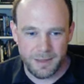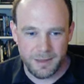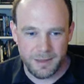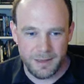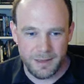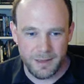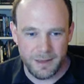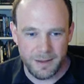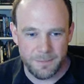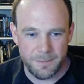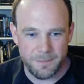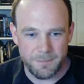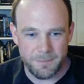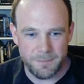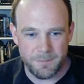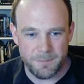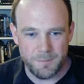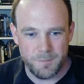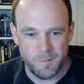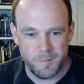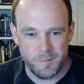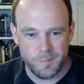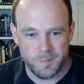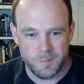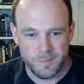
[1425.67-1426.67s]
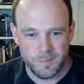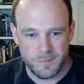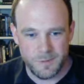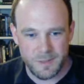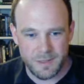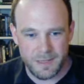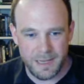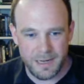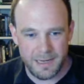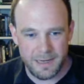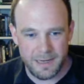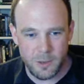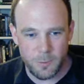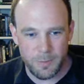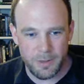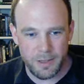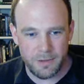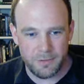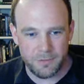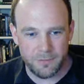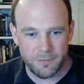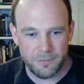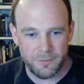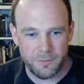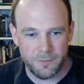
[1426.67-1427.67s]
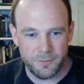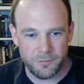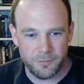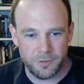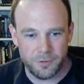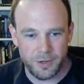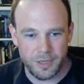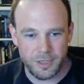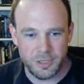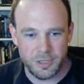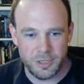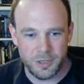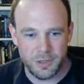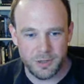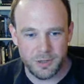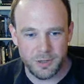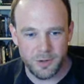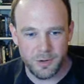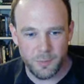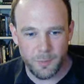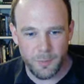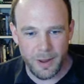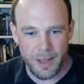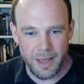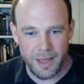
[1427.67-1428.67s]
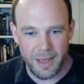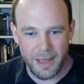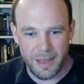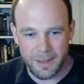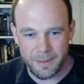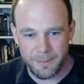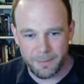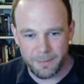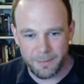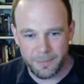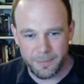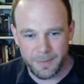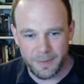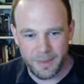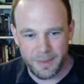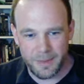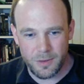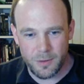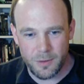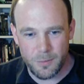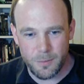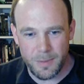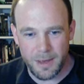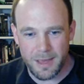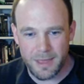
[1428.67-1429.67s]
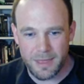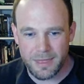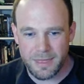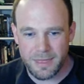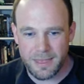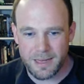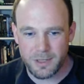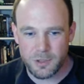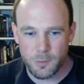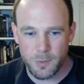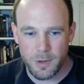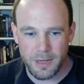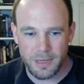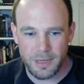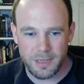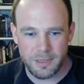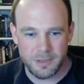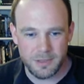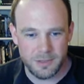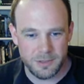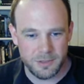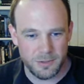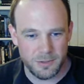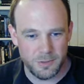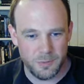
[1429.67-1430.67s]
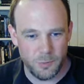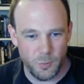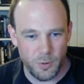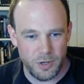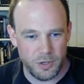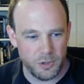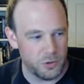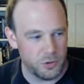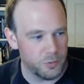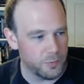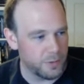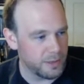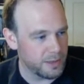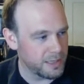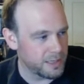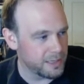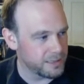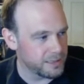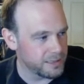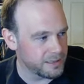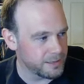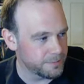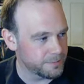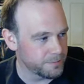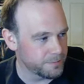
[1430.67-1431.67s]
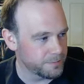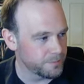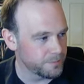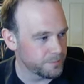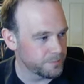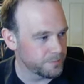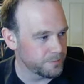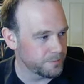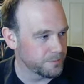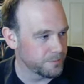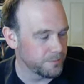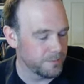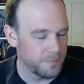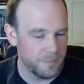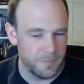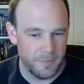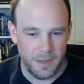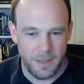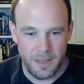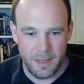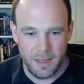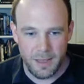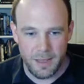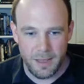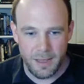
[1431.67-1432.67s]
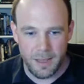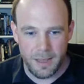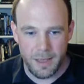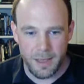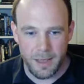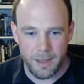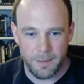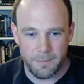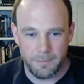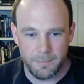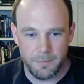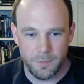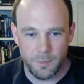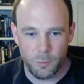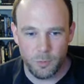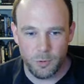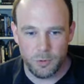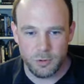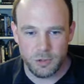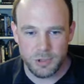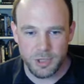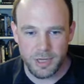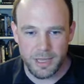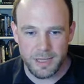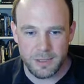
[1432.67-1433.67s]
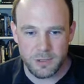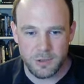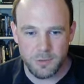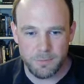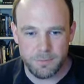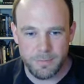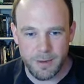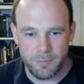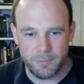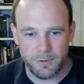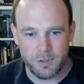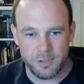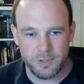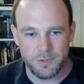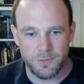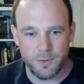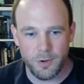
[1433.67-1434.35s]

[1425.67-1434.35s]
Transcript: um, that little bit of friction where you might think twice when doing this. Um, we're also going to get some memories of